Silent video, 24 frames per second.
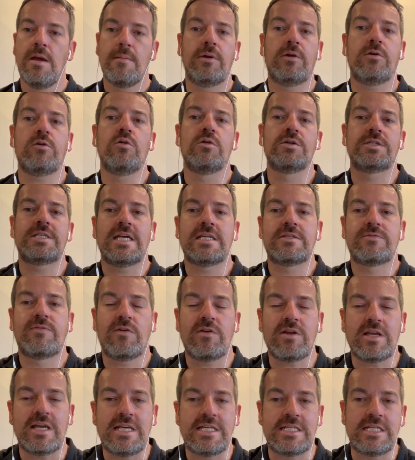But of course, that's
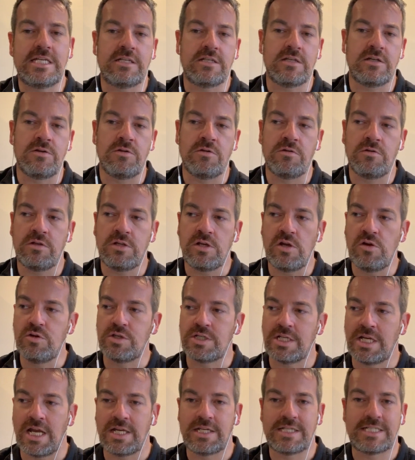very easy to
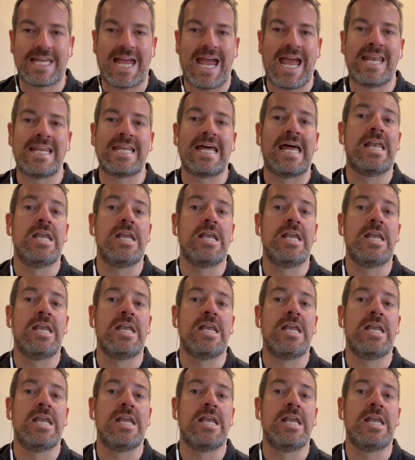use and understand